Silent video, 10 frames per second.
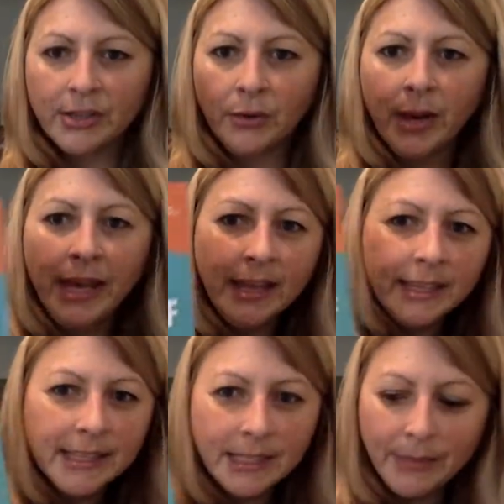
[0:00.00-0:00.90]
So
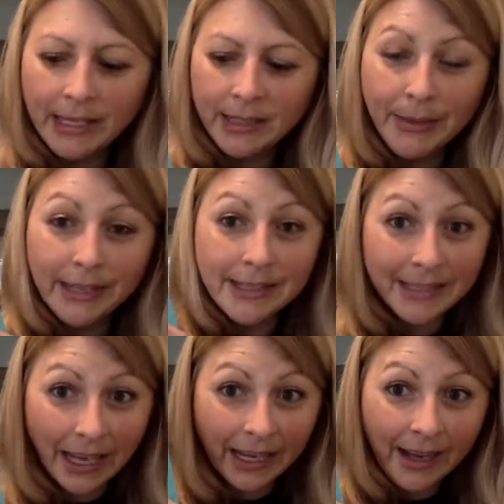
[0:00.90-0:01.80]
this is meant to be a
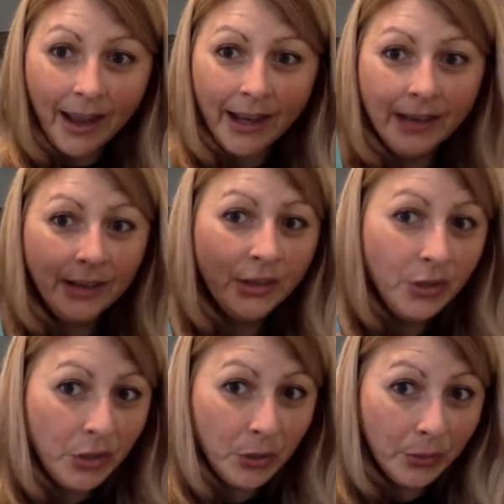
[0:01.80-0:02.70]
study guide
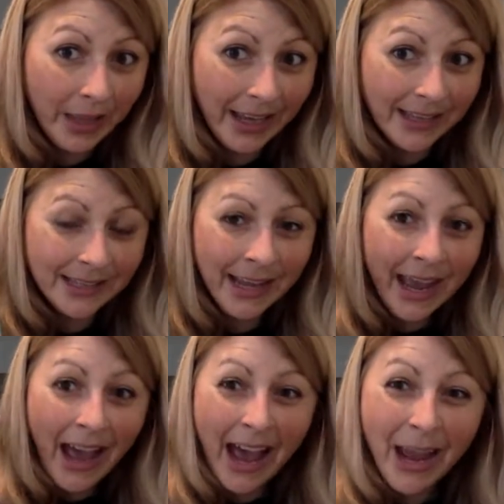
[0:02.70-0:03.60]
to this.
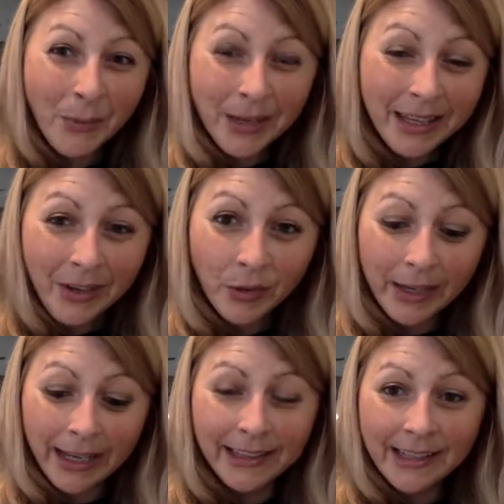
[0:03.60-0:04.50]
I really
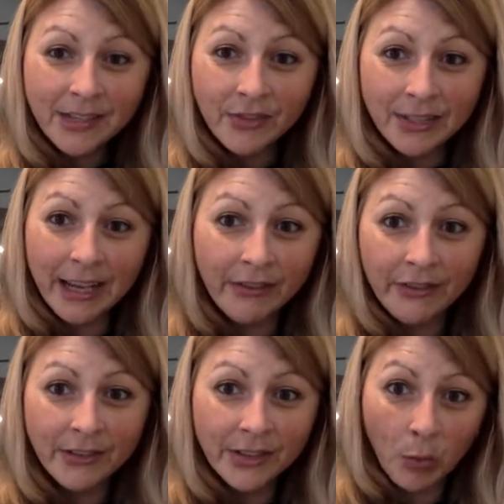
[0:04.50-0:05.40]
created this for deaf
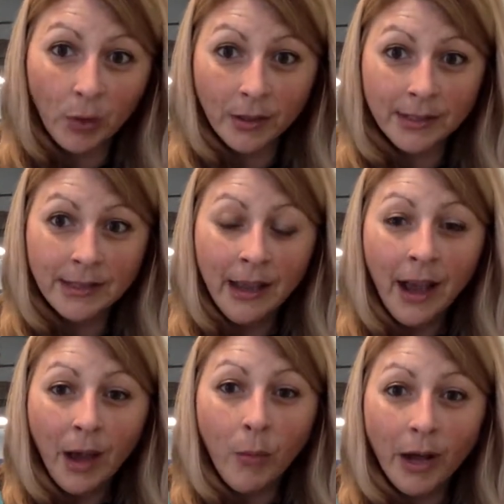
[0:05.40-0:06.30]
schools.
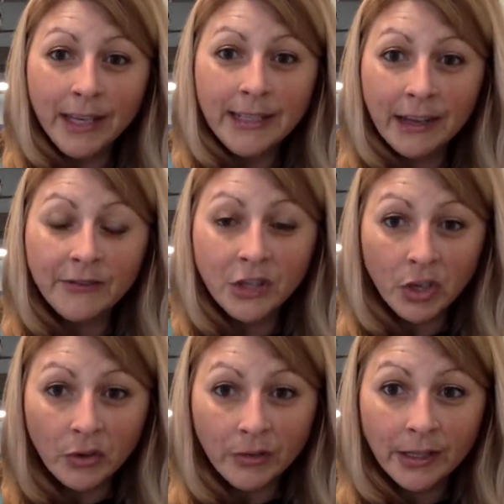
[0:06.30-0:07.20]
I wanted deaf
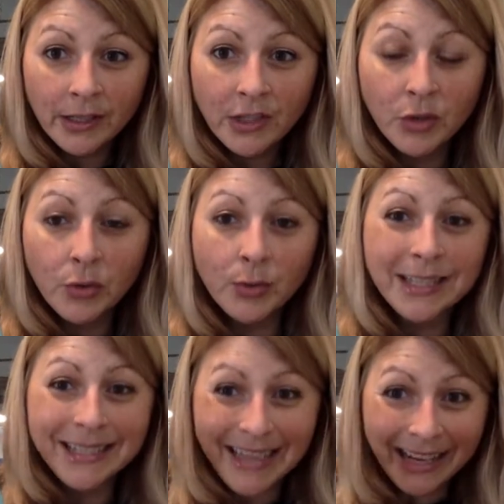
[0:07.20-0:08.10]
children to
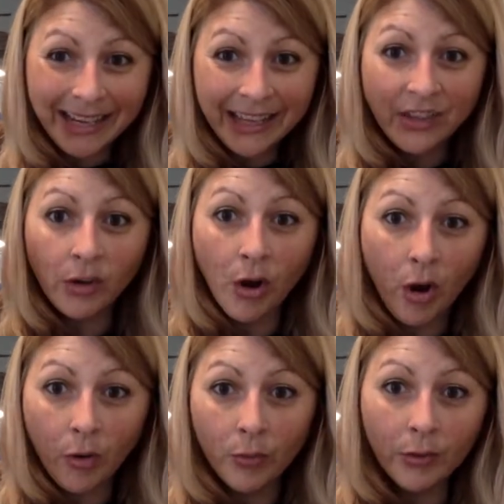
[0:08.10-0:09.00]
study their
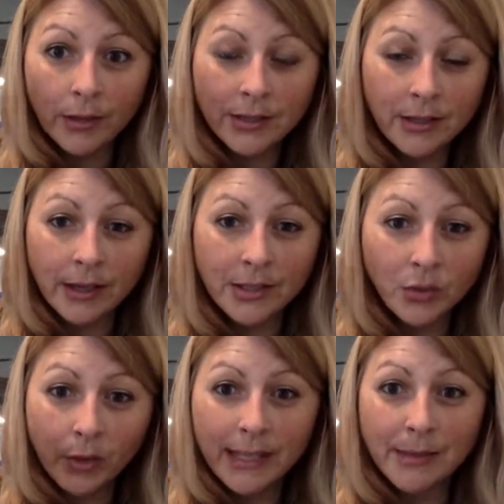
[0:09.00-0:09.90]
own
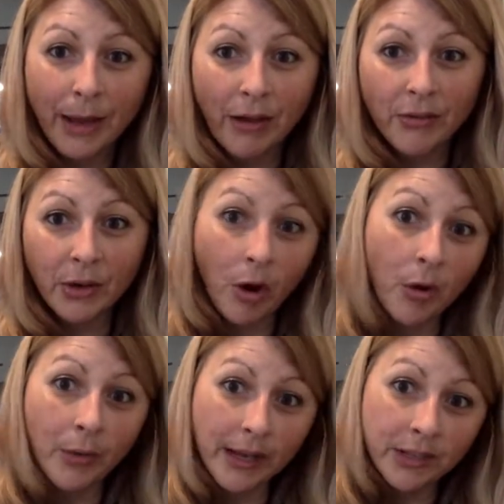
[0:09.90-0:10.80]
stories about their
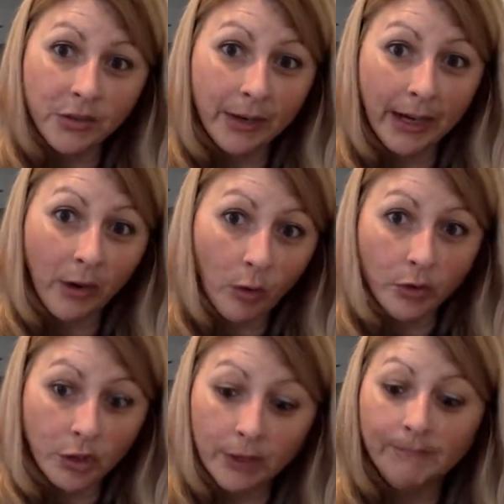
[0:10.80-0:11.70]
own history and
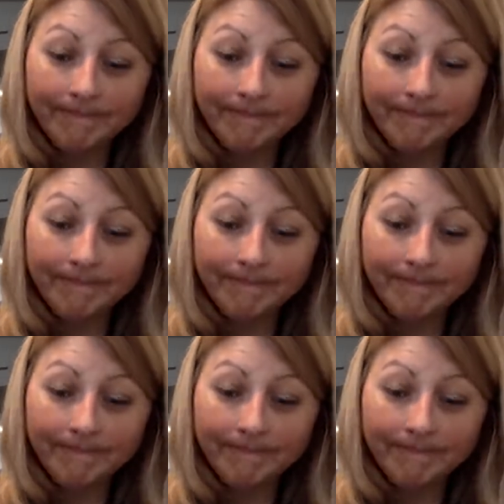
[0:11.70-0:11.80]
culture.